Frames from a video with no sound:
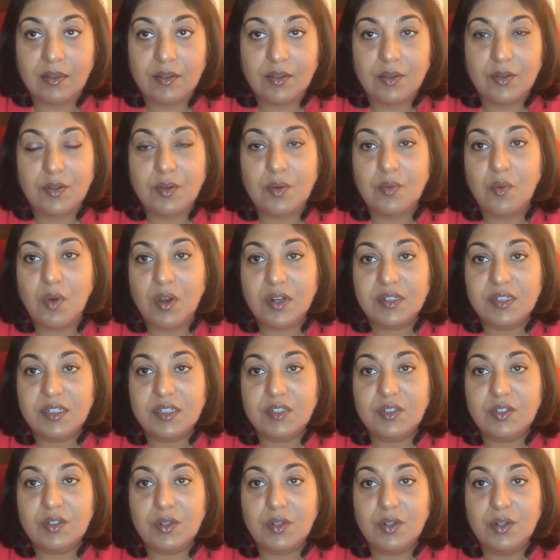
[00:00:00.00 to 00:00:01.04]
You don't want
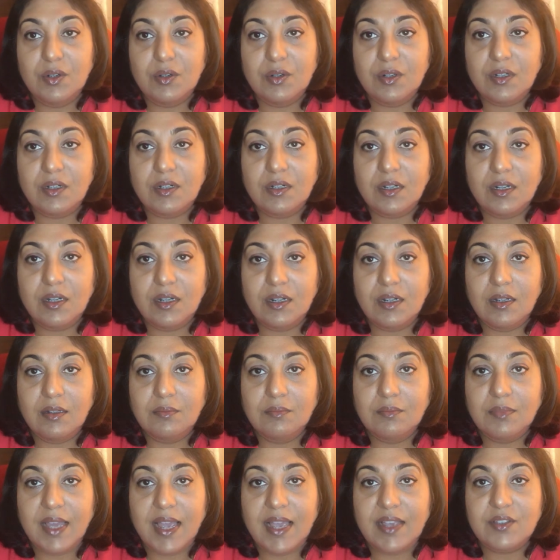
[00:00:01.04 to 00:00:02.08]
it to look
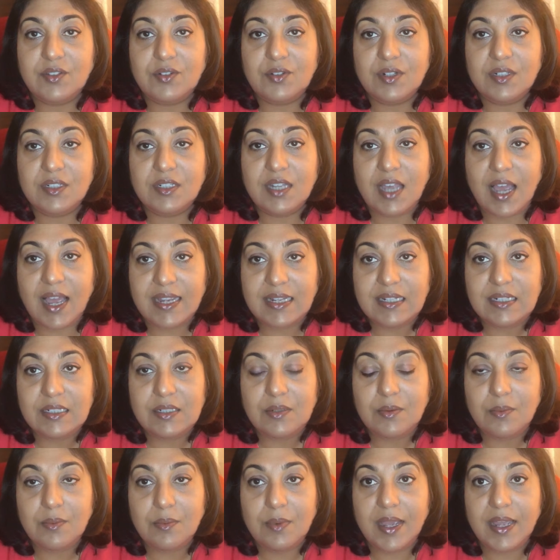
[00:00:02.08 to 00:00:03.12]
extra
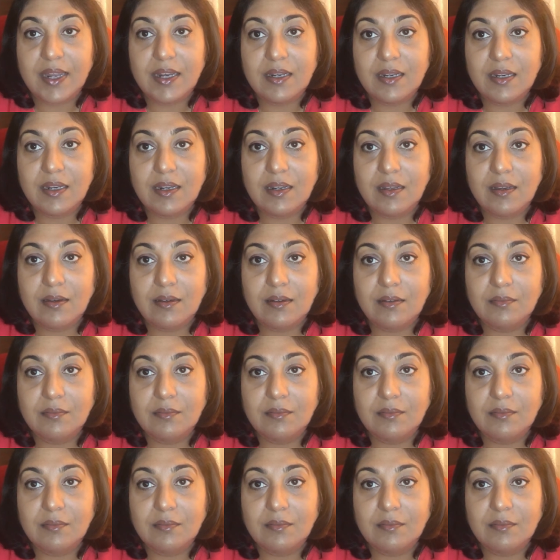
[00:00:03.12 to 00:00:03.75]
tight when